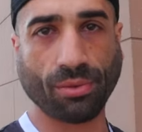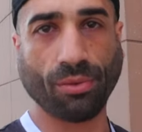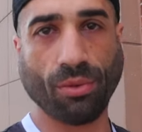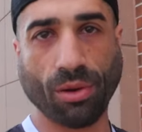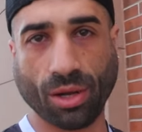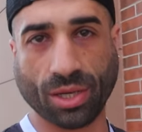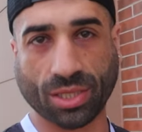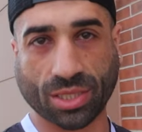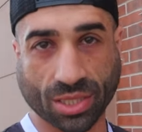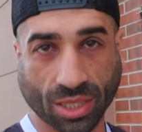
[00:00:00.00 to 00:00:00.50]

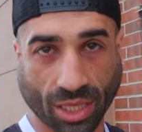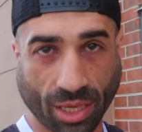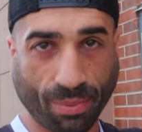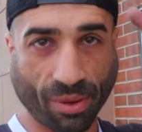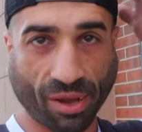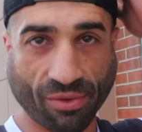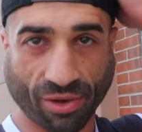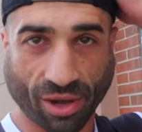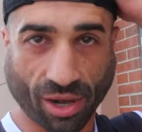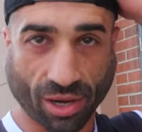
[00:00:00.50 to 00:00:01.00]
Worst
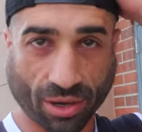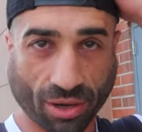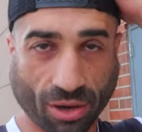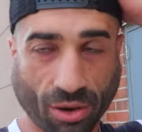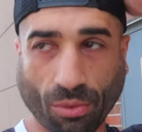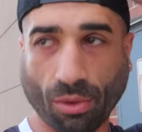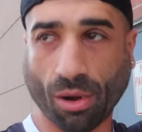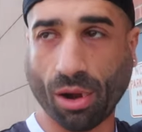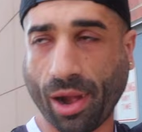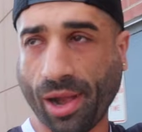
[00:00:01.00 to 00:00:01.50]
sleep ever. I don't
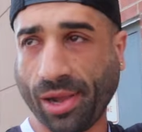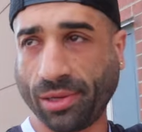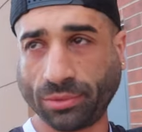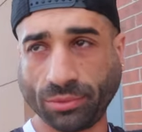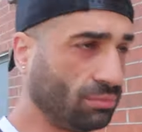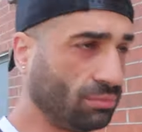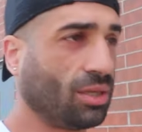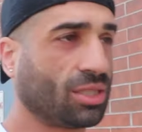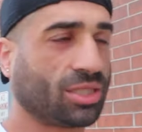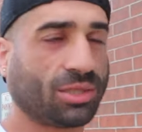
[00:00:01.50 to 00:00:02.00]
know why.
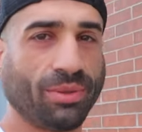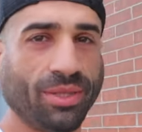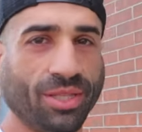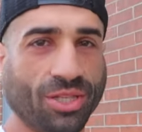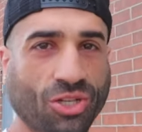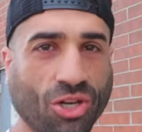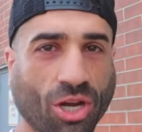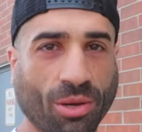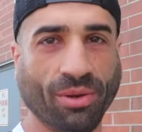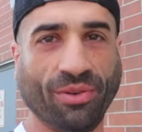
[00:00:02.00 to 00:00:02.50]
Must have been
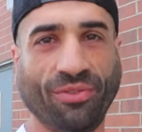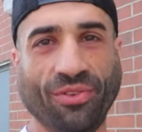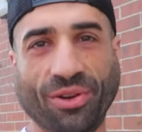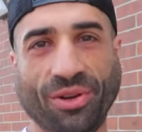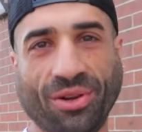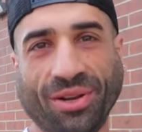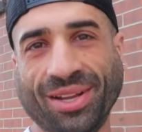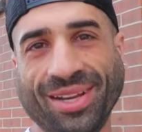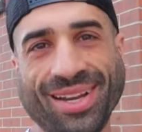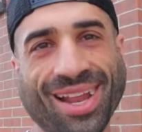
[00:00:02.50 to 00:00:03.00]
the German
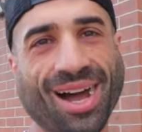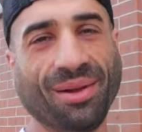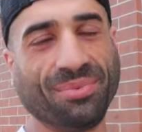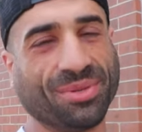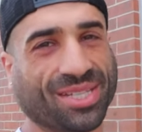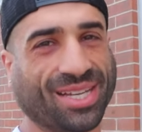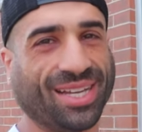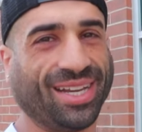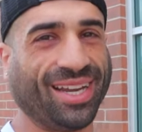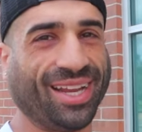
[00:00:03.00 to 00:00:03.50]
food. No, I'm
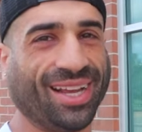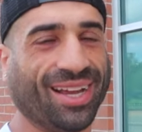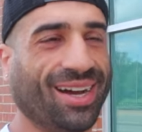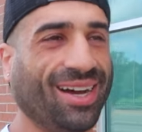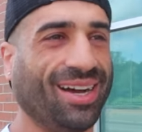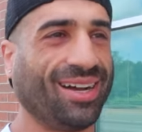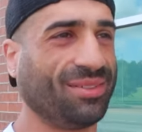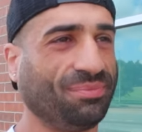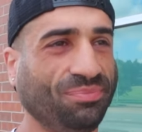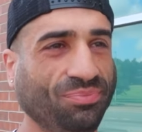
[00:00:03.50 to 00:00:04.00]
just kidding.
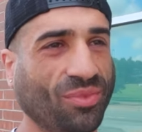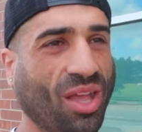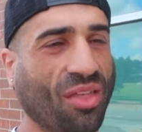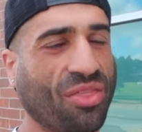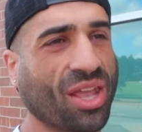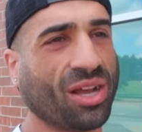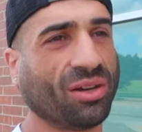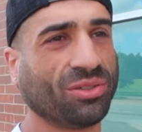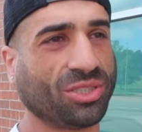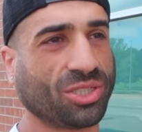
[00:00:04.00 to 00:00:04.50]
I, I
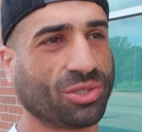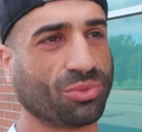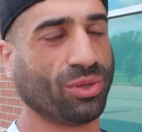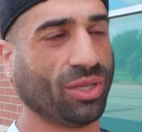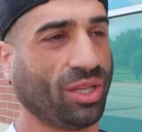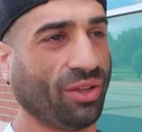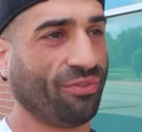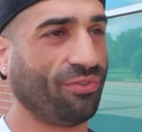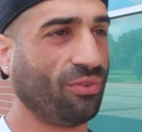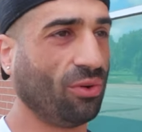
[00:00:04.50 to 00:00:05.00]
think I was just
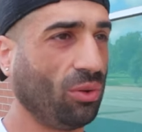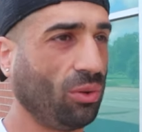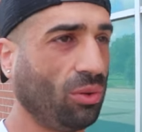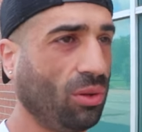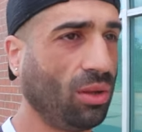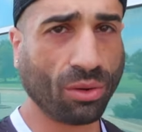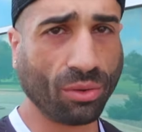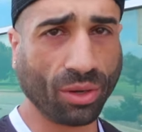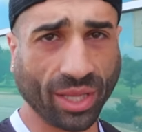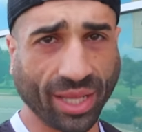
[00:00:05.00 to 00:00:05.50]
really full,
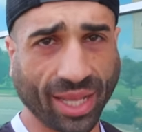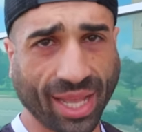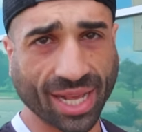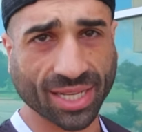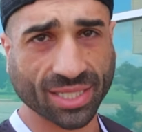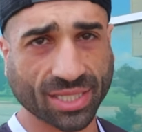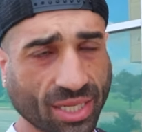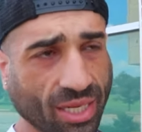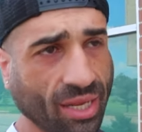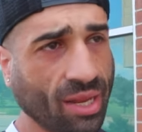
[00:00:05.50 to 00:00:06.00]
really
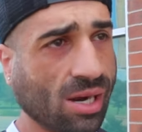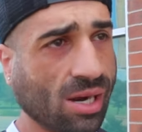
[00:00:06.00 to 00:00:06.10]
gassy.